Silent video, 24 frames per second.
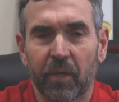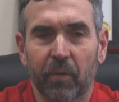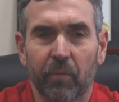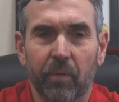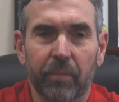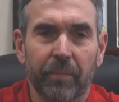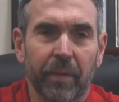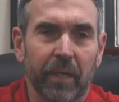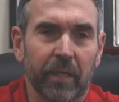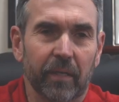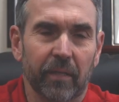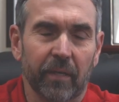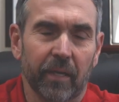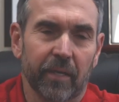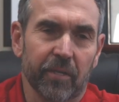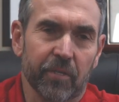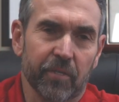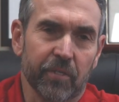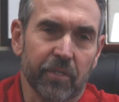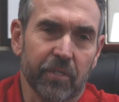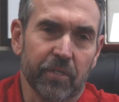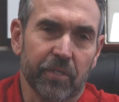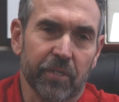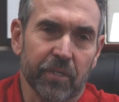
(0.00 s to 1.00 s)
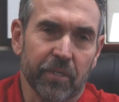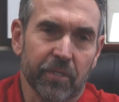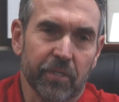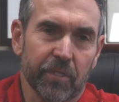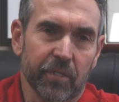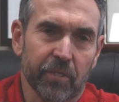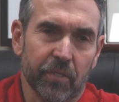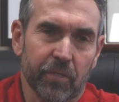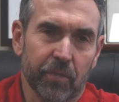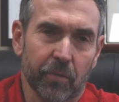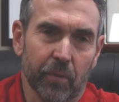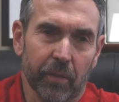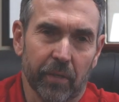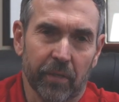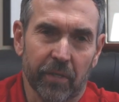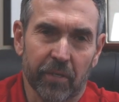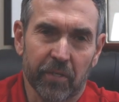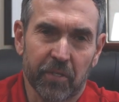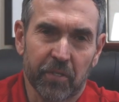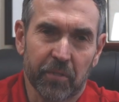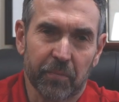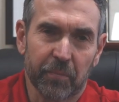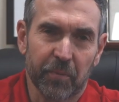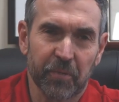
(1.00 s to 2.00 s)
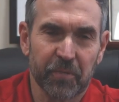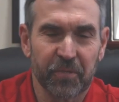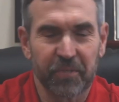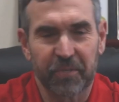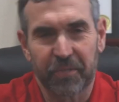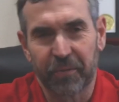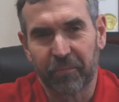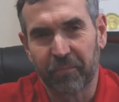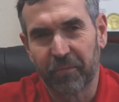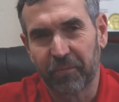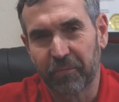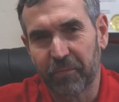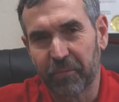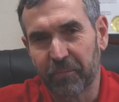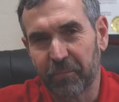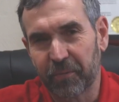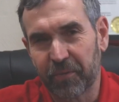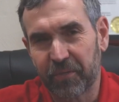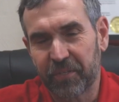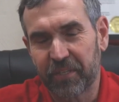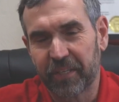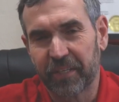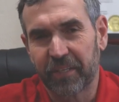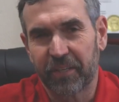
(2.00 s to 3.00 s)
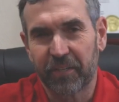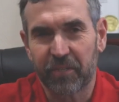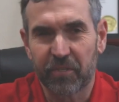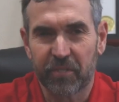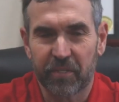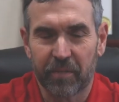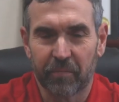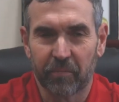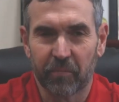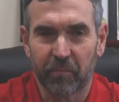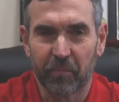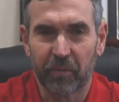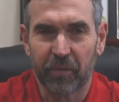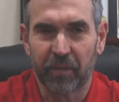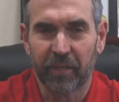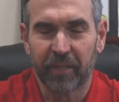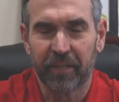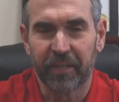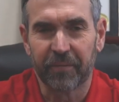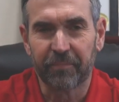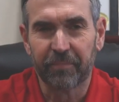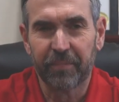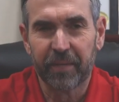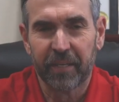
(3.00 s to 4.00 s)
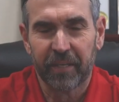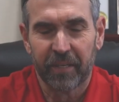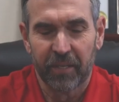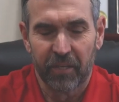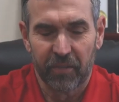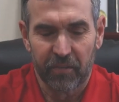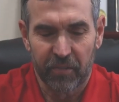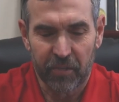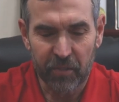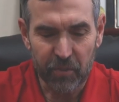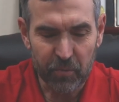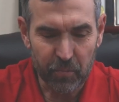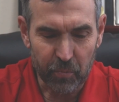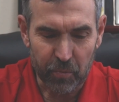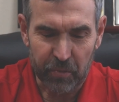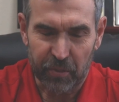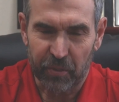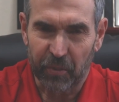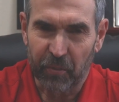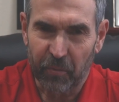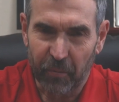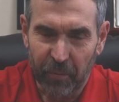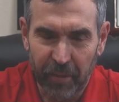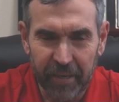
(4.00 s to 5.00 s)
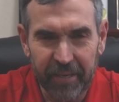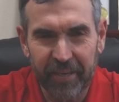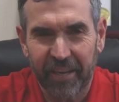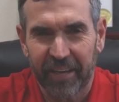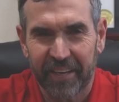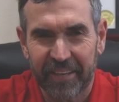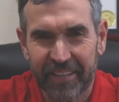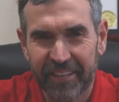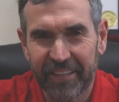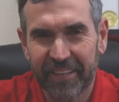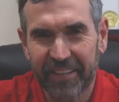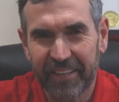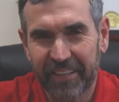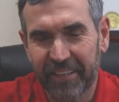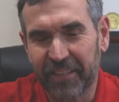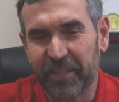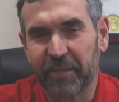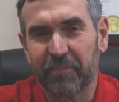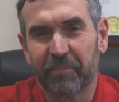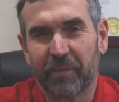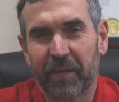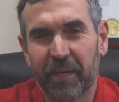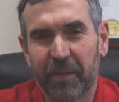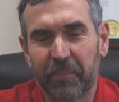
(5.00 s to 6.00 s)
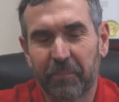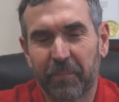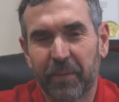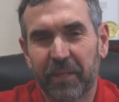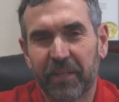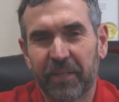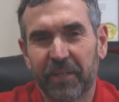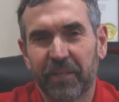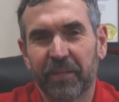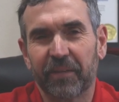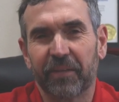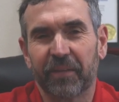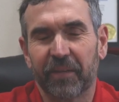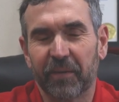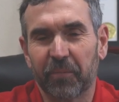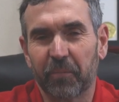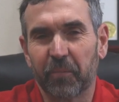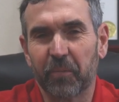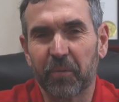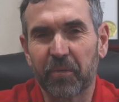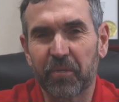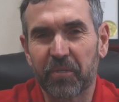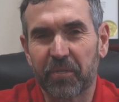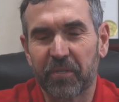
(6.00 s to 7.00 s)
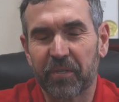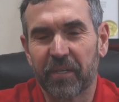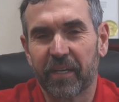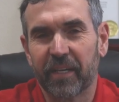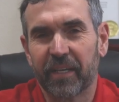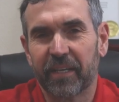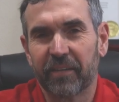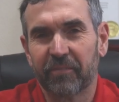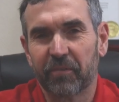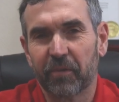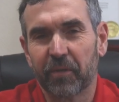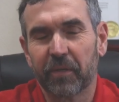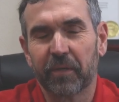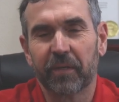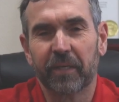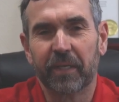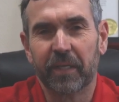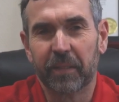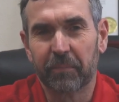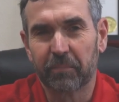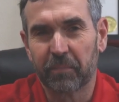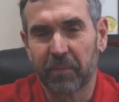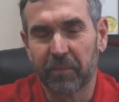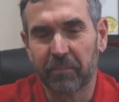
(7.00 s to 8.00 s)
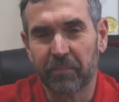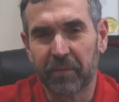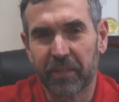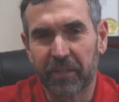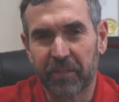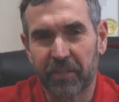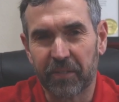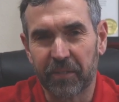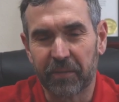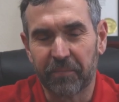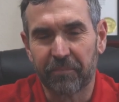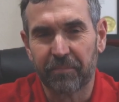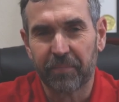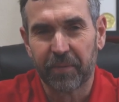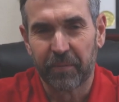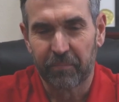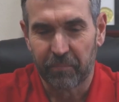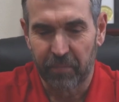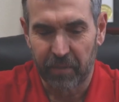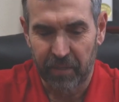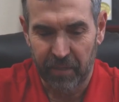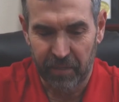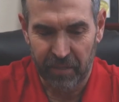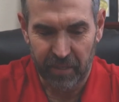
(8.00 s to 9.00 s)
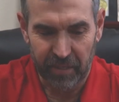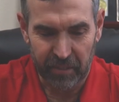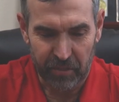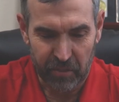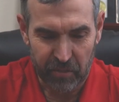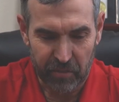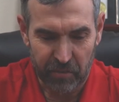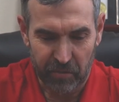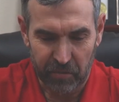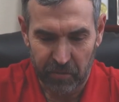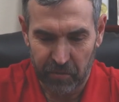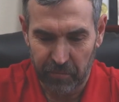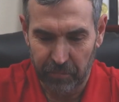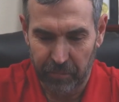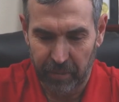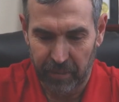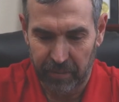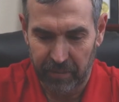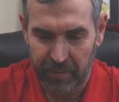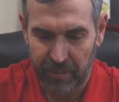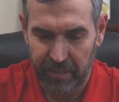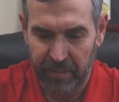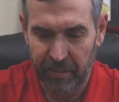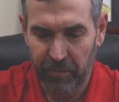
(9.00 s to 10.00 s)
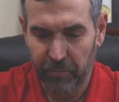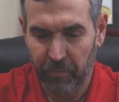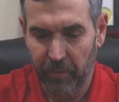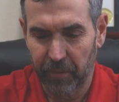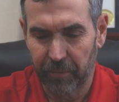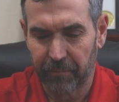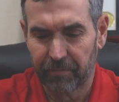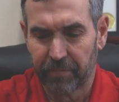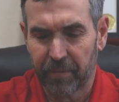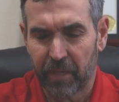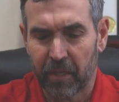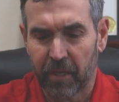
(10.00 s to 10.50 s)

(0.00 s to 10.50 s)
We make a lot of suggestions to our customers. Some of them are taken, some of them are not. This was a great idea, in my opinion, that was never implemented, but I'd like to talk about it anyway.